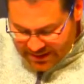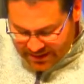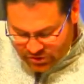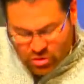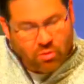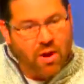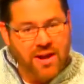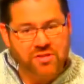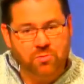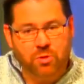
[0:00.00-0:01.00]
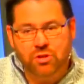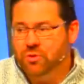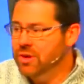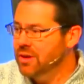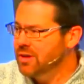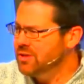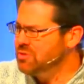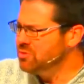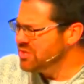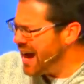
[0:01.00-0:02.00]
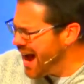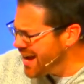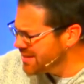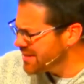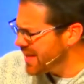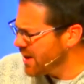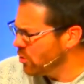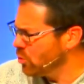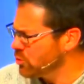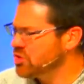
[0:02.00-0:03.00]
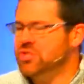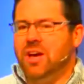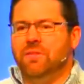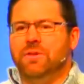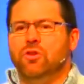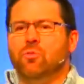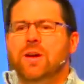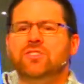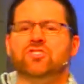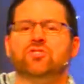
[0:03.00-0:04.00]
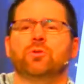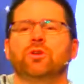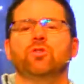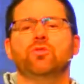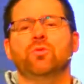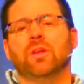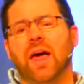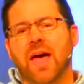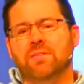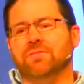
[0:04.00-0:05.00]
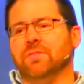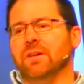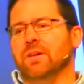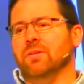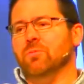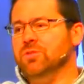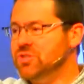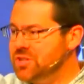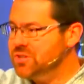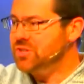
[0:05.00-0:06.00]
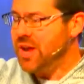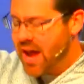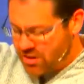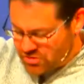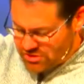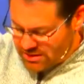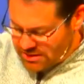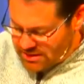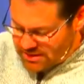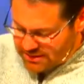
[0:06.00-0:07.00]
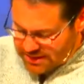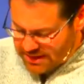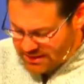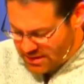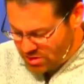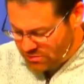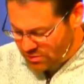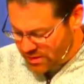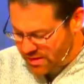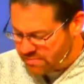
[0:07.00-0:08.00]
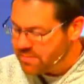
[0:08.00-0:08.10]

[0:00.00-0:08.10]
into Christ, where you, you die to that old self and you're raised to a new life with Jesus as that king of your life.